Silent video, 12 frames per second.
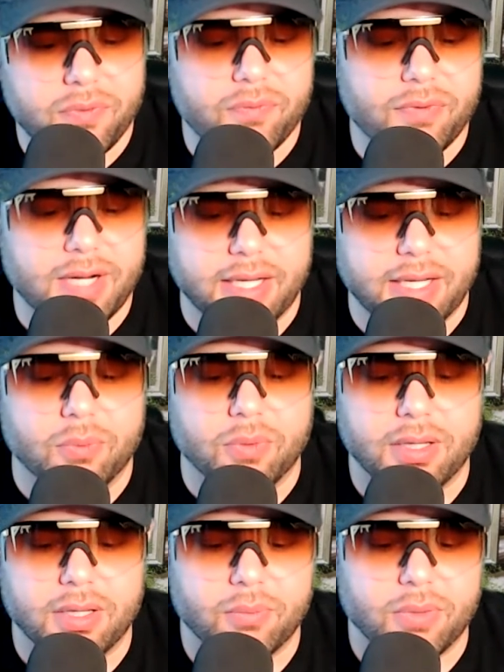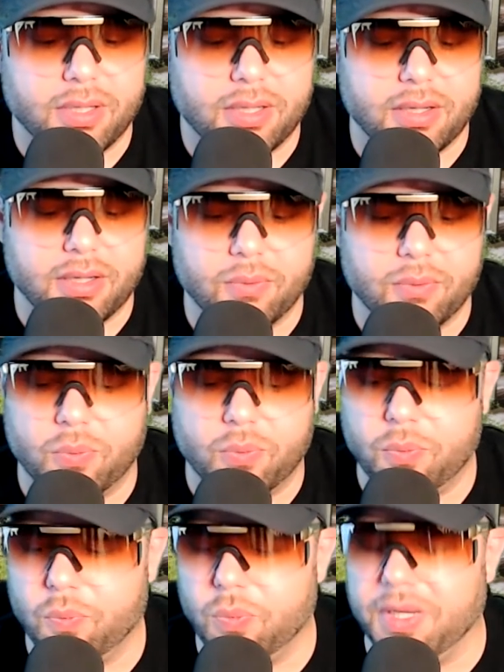funny
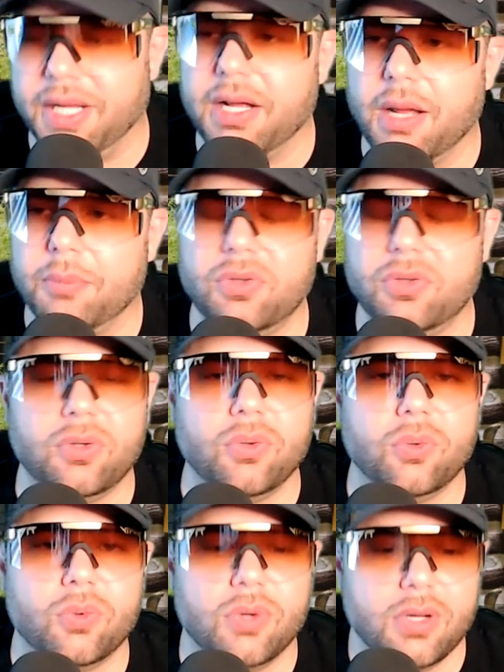when it comes to